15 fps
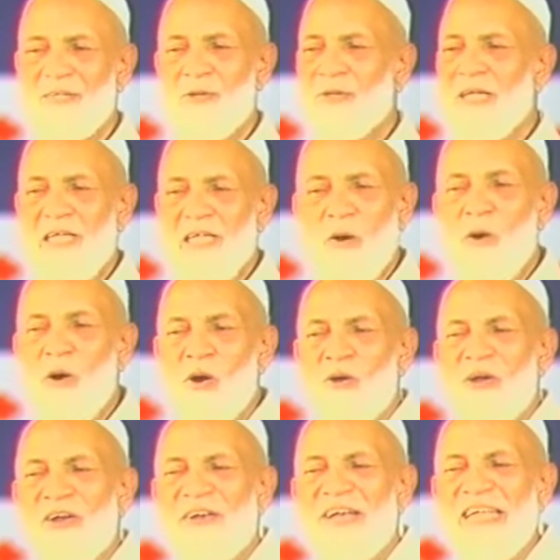Look,
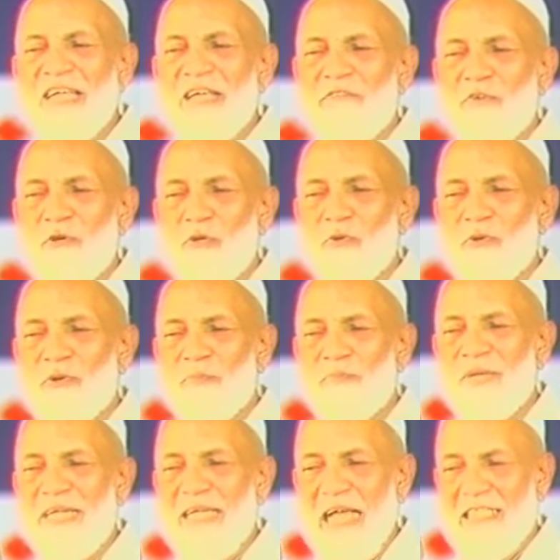all ready for you,
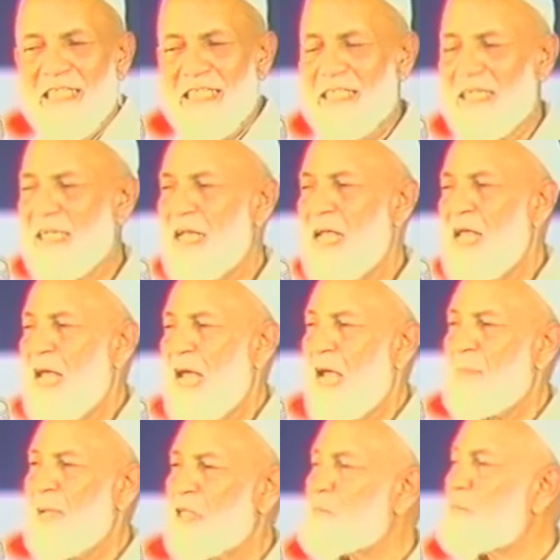pre-digested.
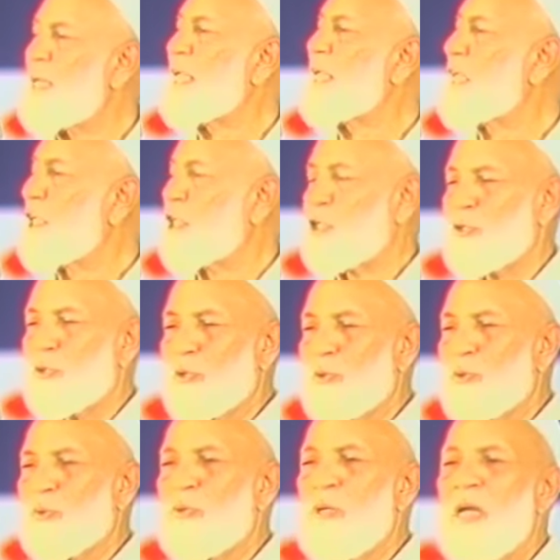I'm explaining it to
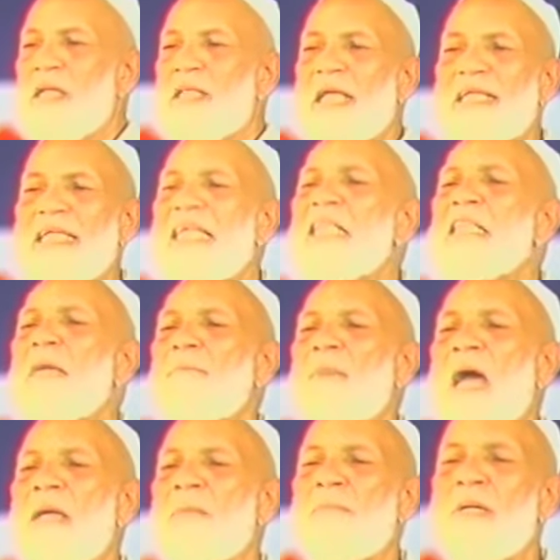you that in the
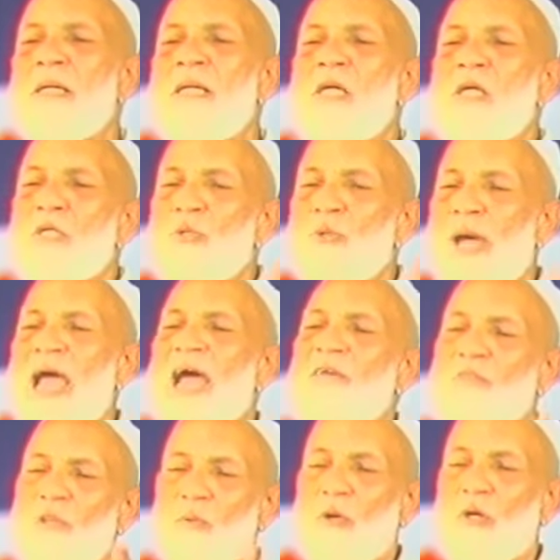Bible, you
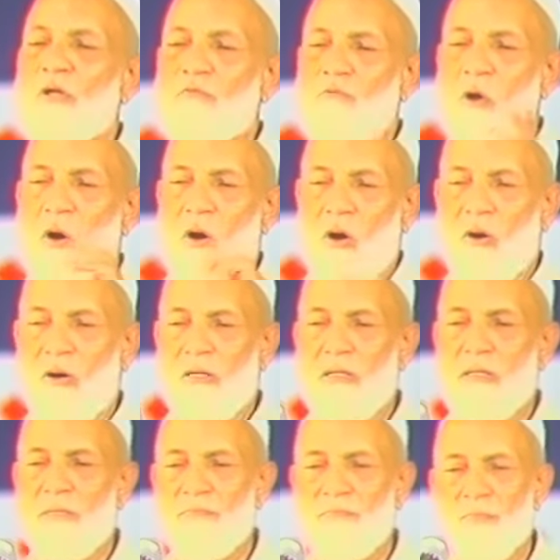have the Word of God.
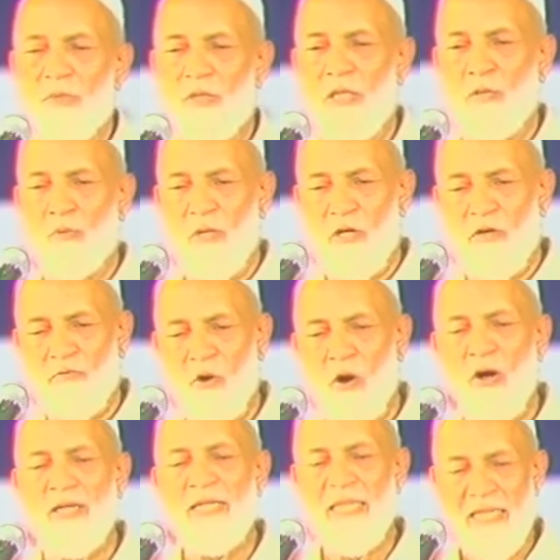The Word of
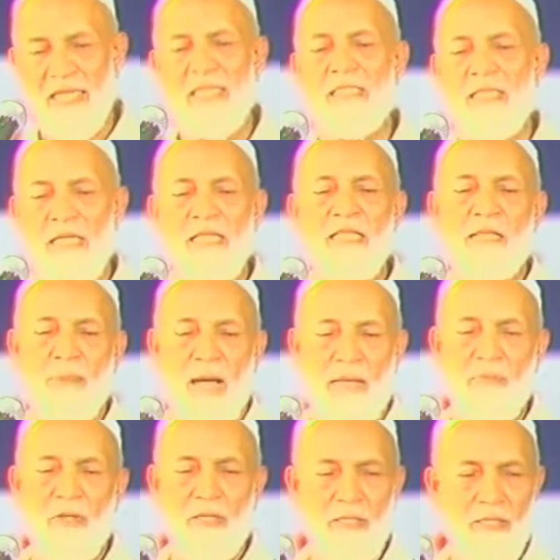God is in the
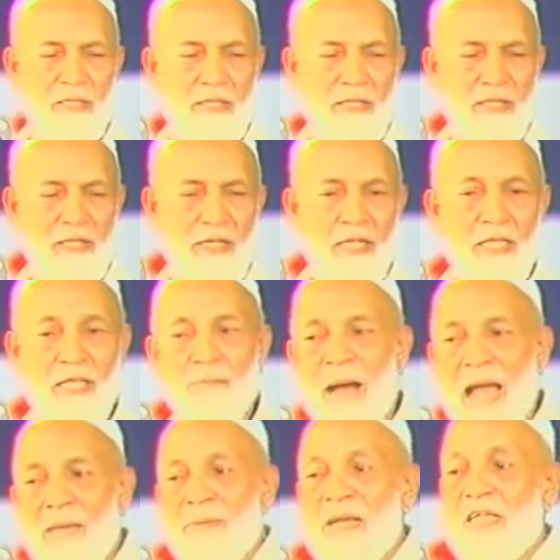Bible. The
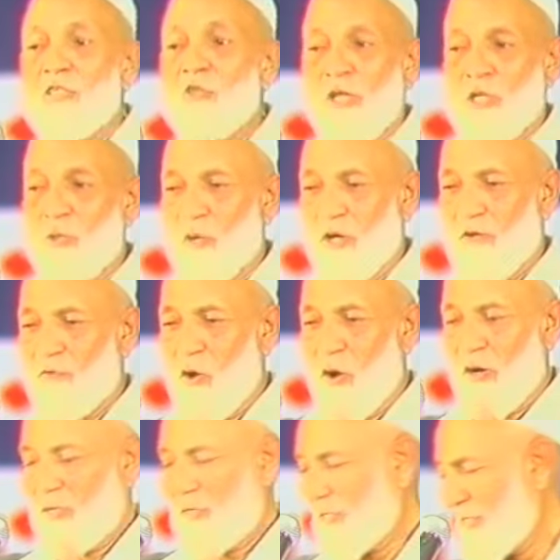Bible is not the Word of
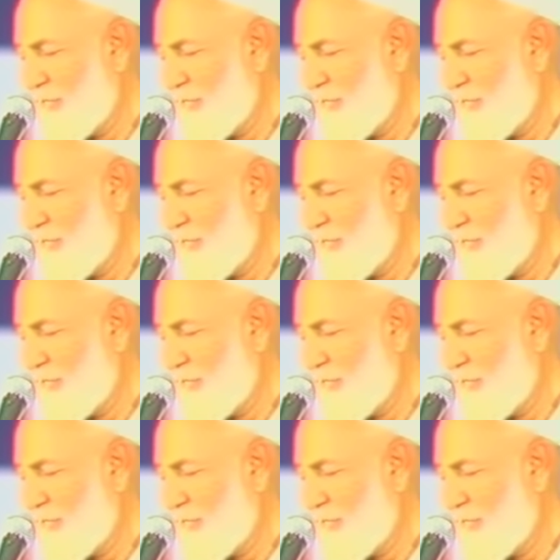God.